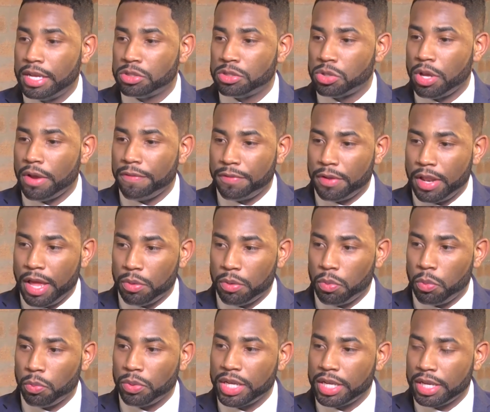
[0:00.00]
And so I feel like
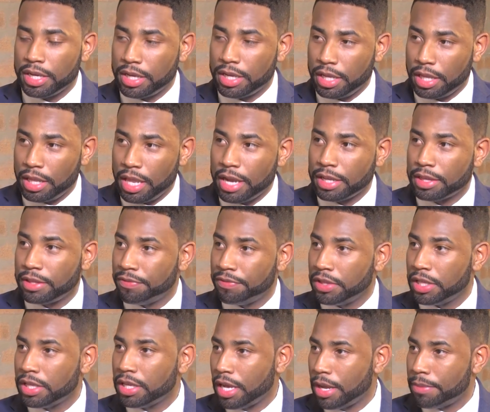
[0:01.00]
when we can
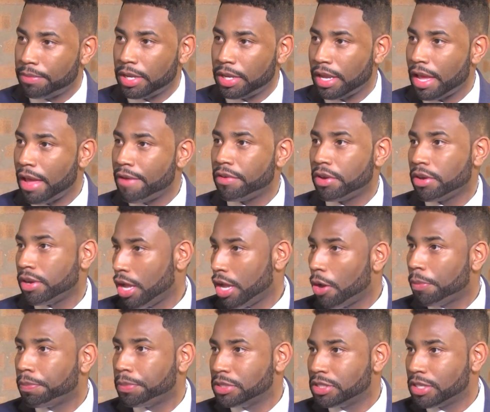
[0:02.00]
collectively come together,
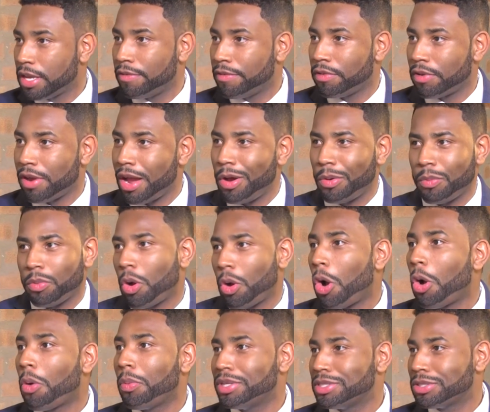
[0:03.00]
help each other out, we're
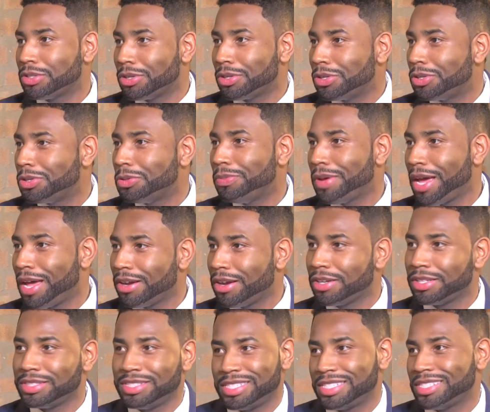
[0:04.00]
always going to do better
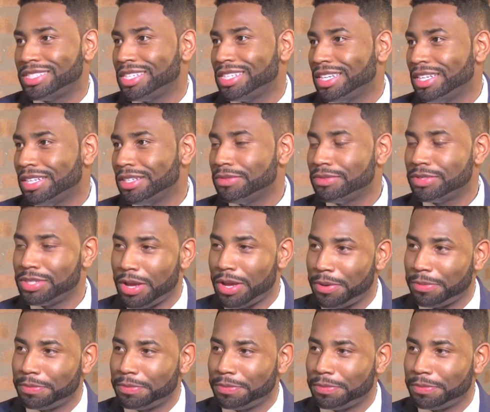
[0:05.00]
and succeed. So